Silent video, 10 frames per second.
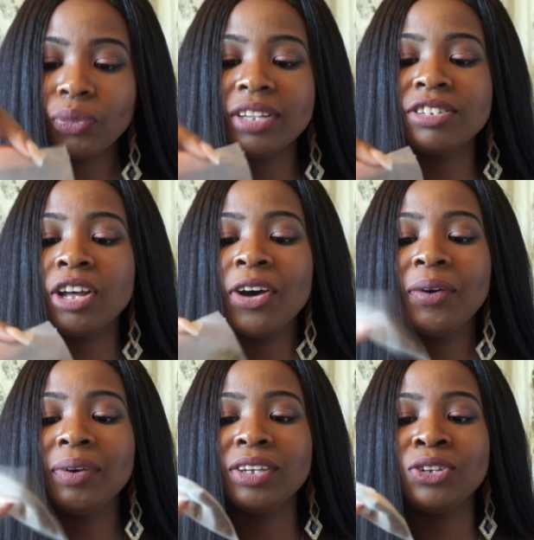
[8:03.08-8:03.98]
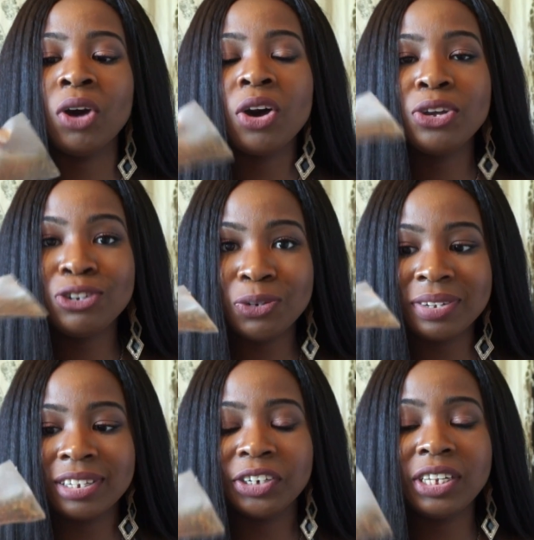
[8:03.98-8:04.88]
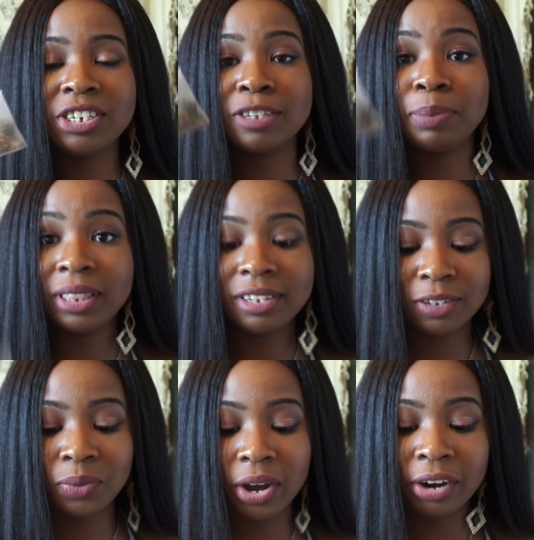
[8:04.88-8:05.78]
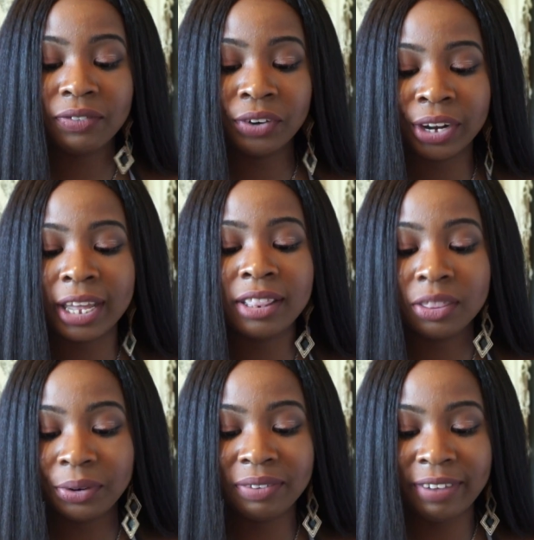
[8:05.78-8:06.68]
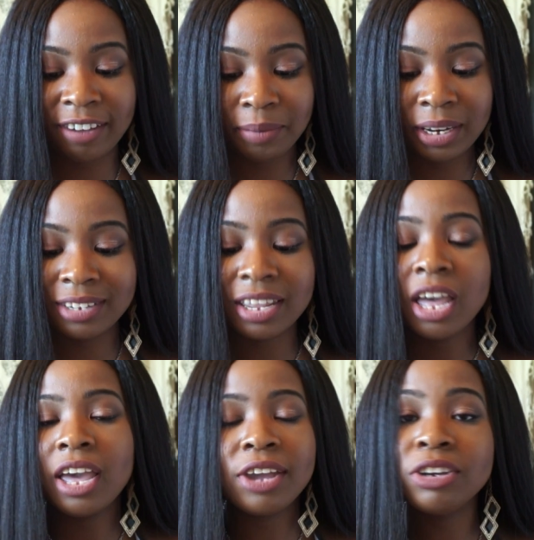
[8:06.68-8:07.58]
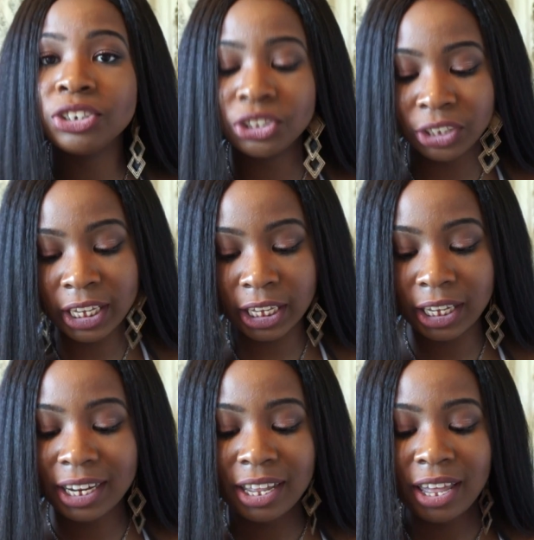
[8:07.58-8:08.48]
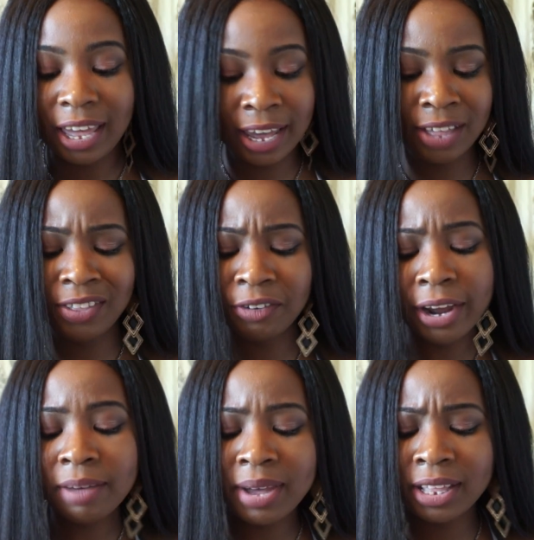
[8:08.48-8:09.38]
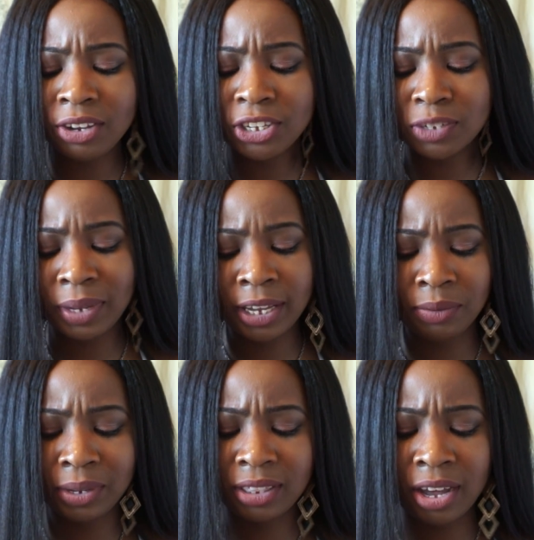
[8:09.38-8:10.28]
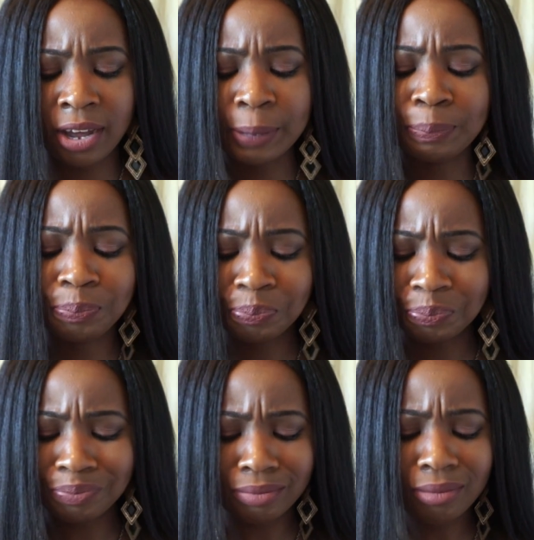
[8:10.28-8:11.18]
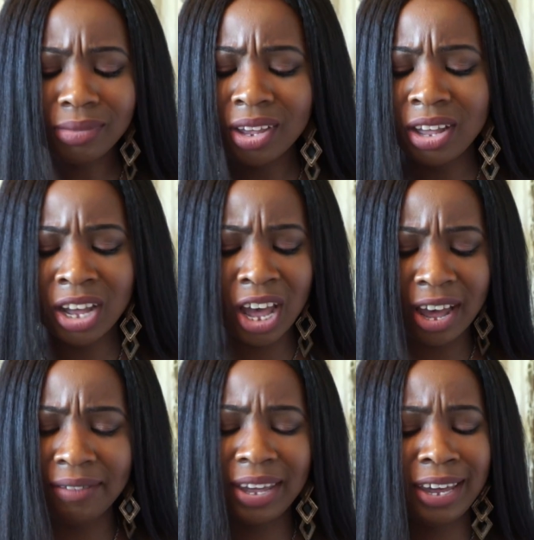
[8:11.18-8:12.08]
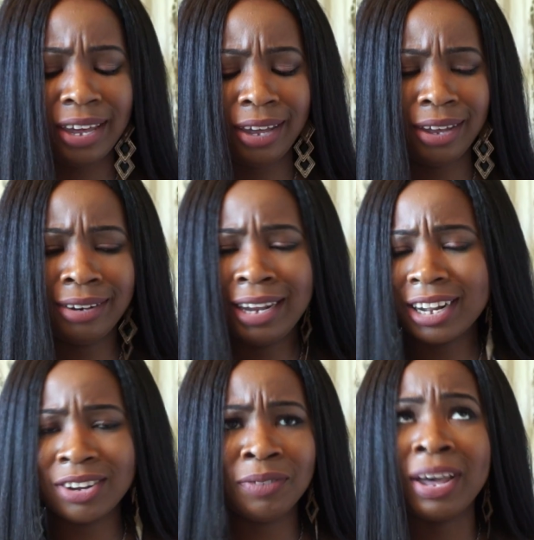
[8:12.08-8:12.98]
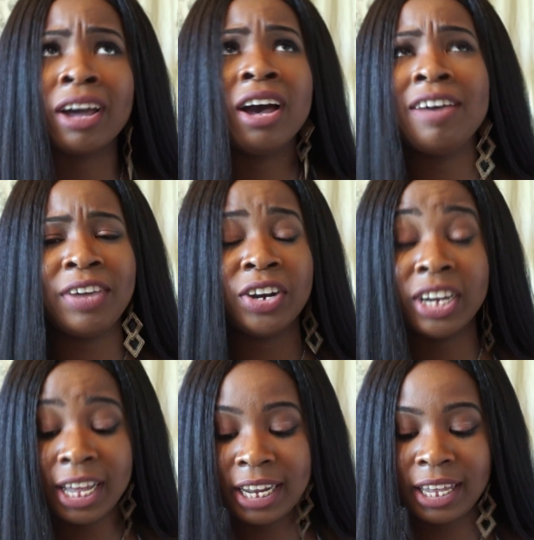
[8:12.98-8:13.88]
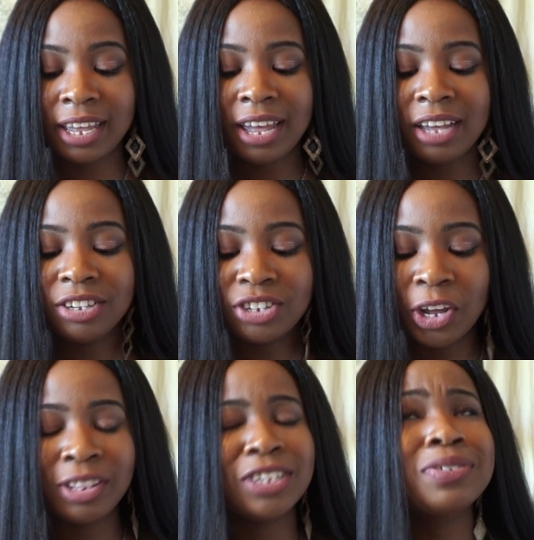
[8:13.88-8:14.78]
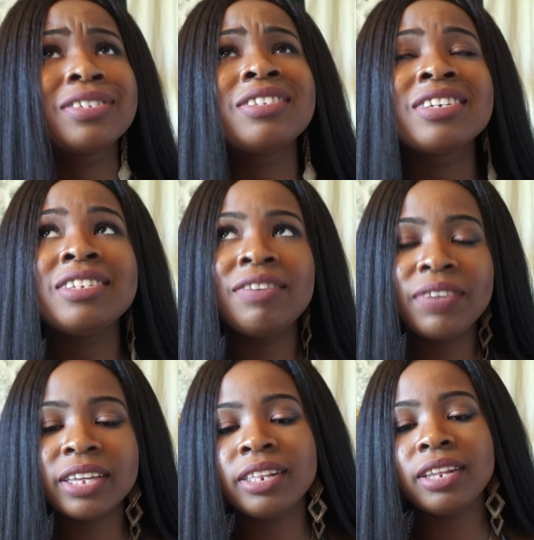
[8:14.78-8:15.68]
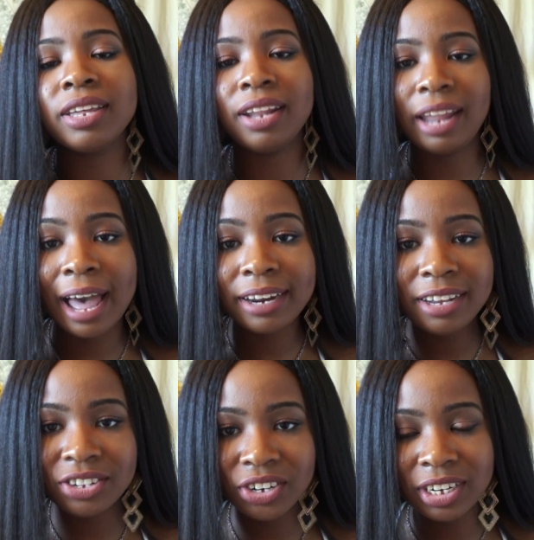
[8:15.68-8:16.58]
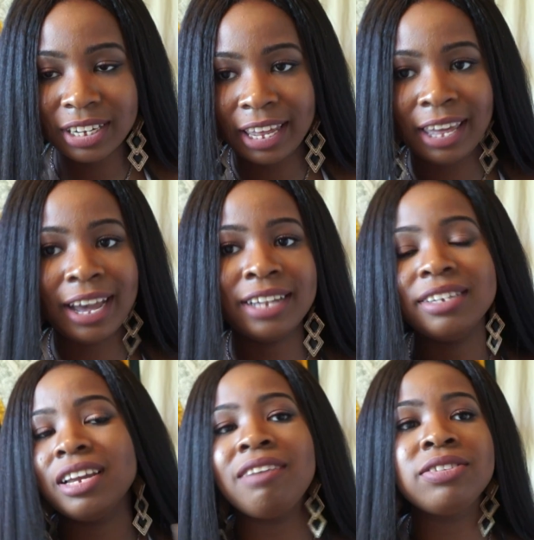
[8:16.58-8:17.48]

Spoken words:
So all you do is literally just put this in water for, again, 3 to 5 minutes, and you just drink it. And they recommend that you sweeten with agave or honey. So this was significantly a lot easier to take. I didn't